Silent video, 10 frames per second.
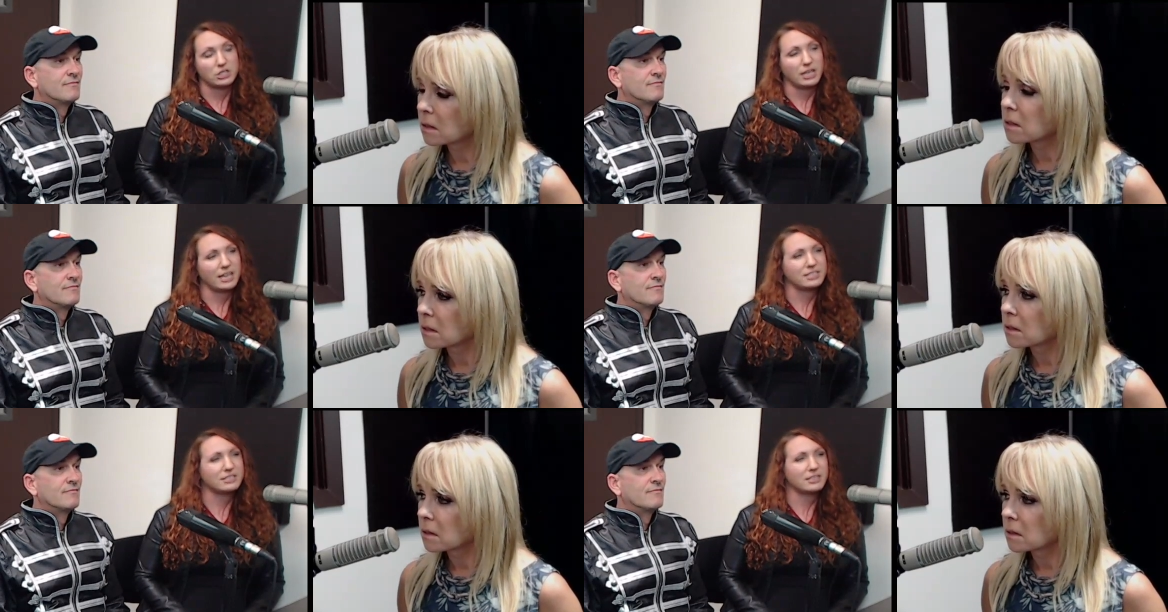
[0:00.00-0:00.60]
Speaker 1: She
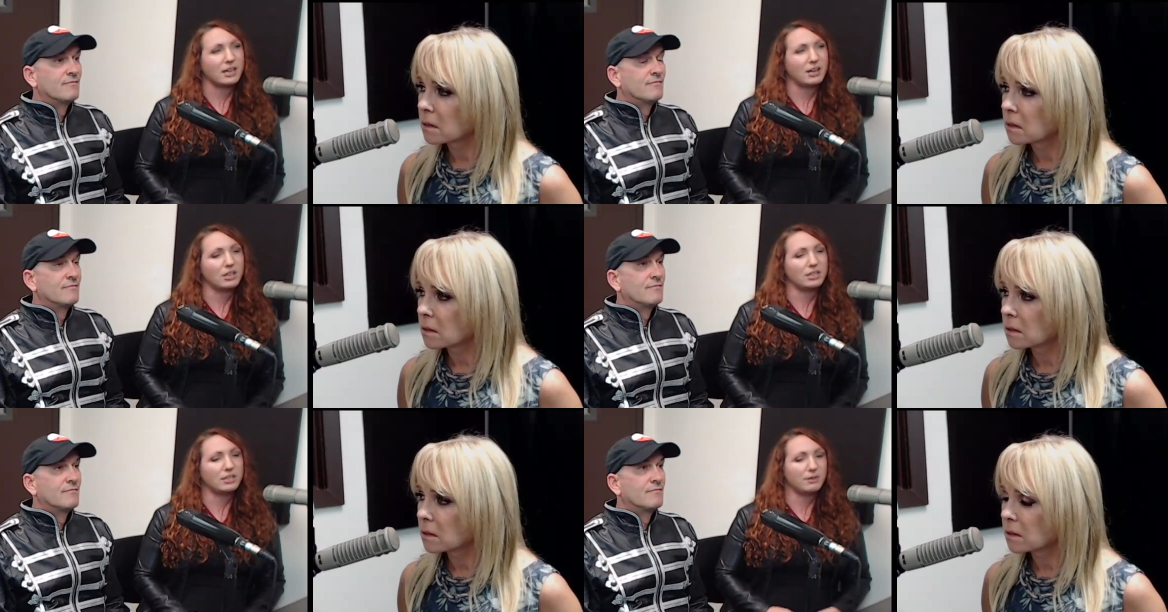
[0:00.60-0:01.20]
has,
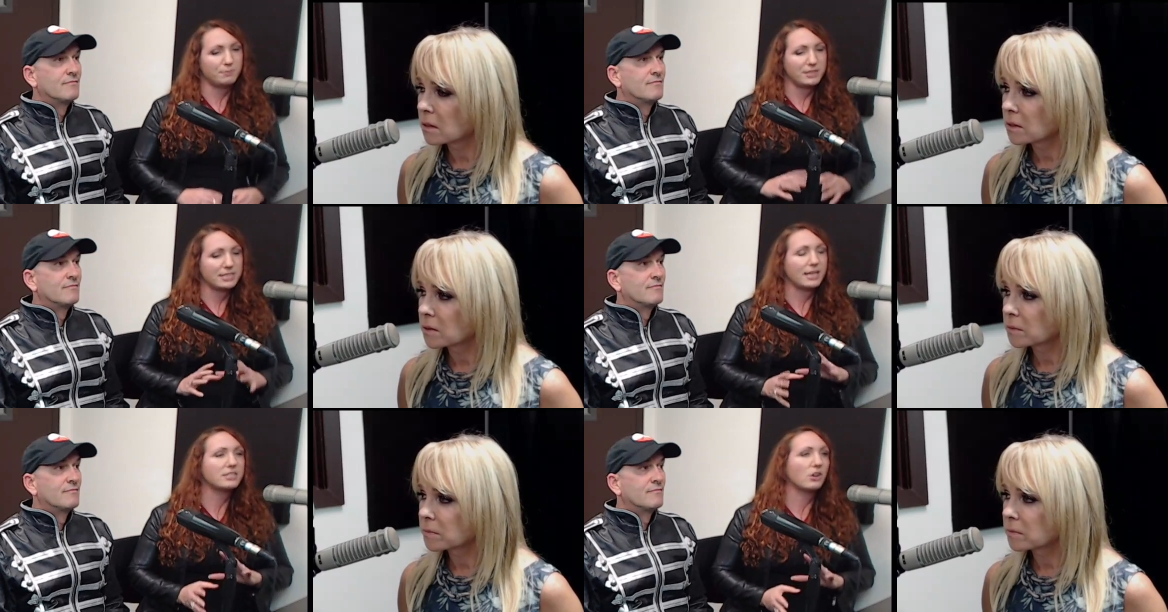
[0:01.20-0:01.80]
uh,
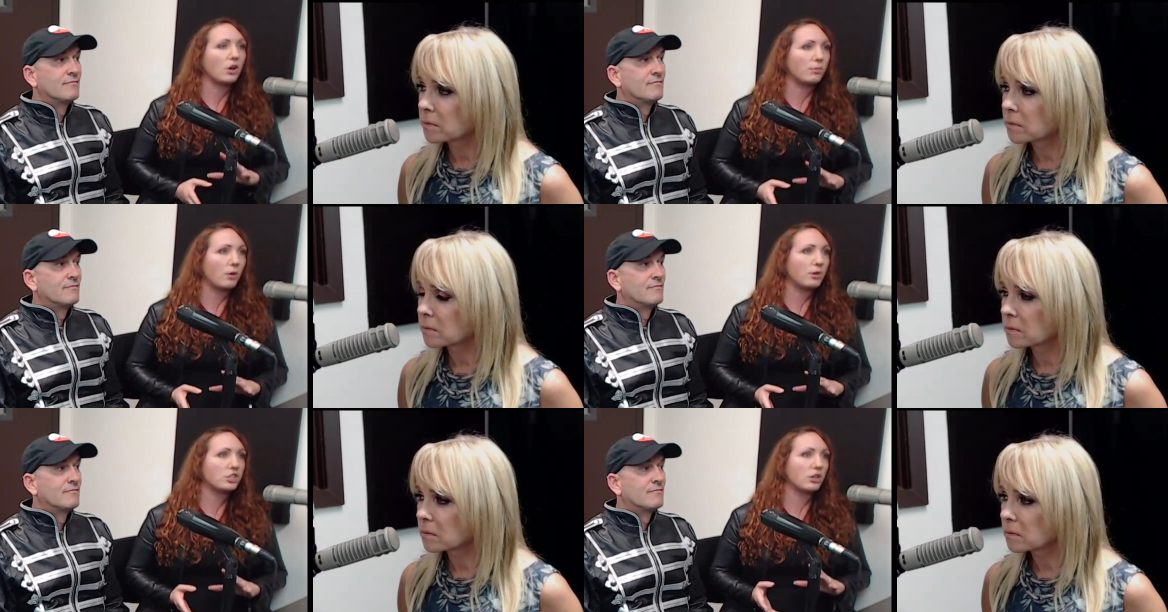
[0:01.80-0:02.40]
besides the
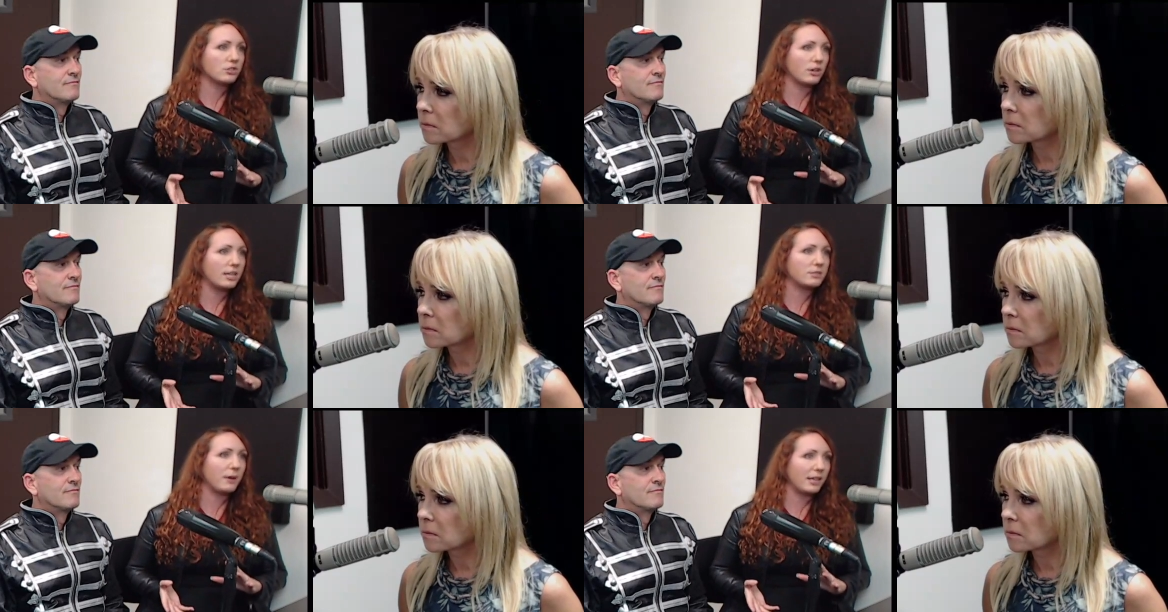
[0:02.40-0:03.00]
coloboma, she also
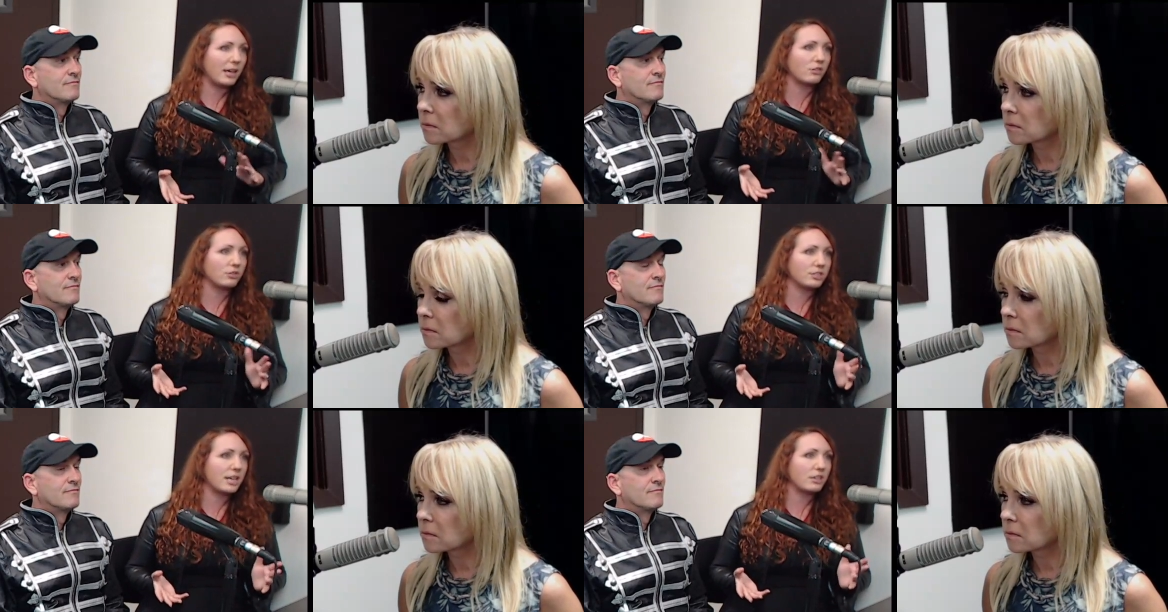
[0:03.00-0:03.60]
has
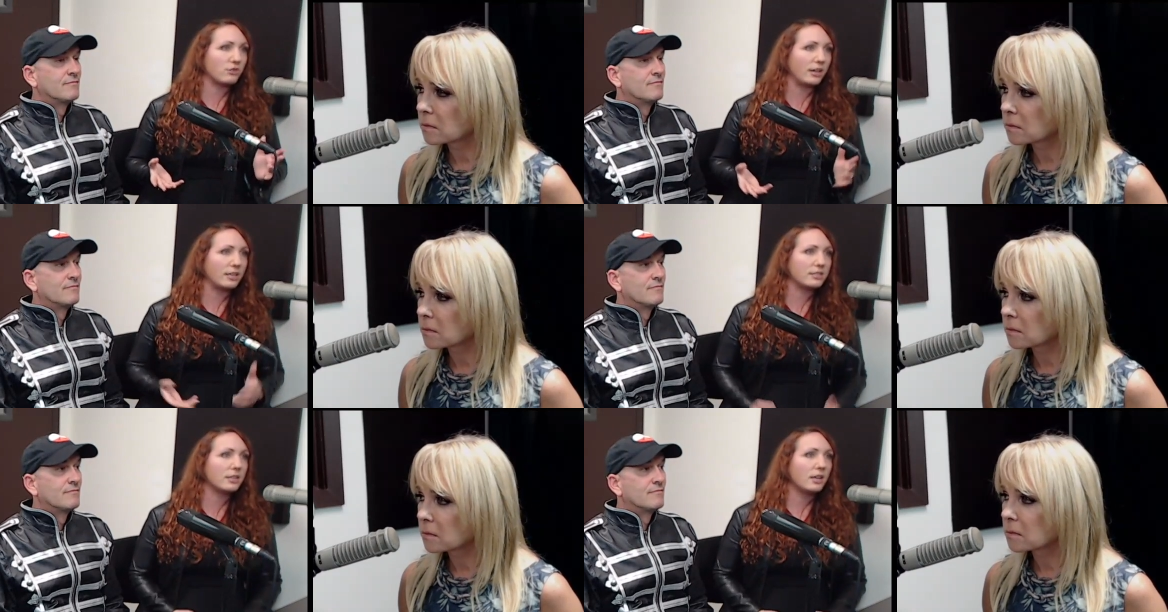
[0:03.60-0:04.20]
bilateral detached
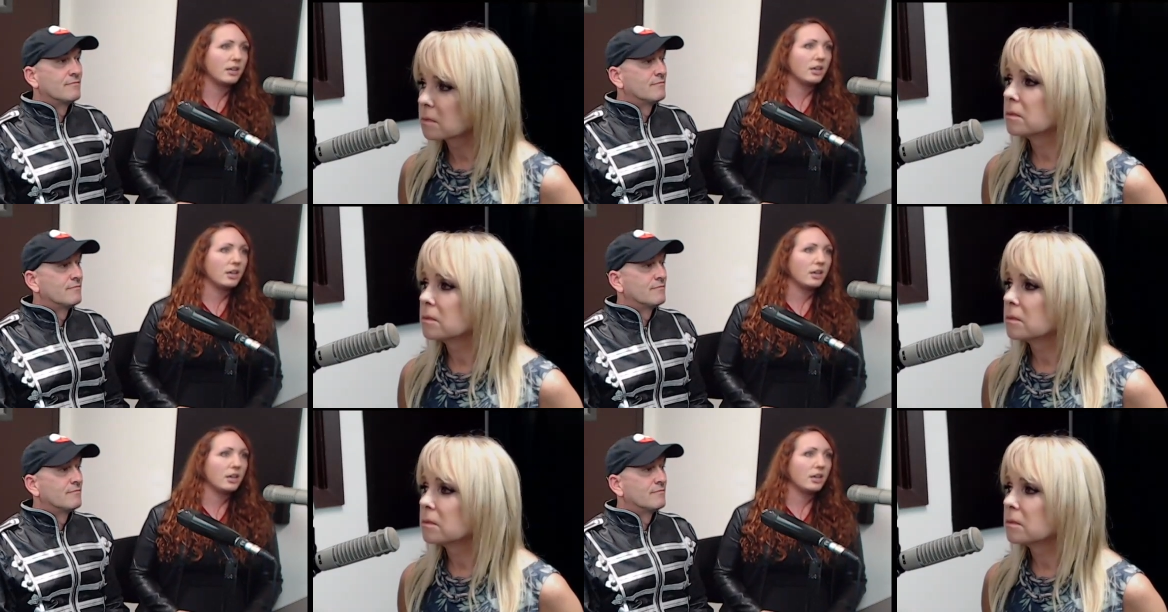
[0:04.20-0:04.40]
retinas.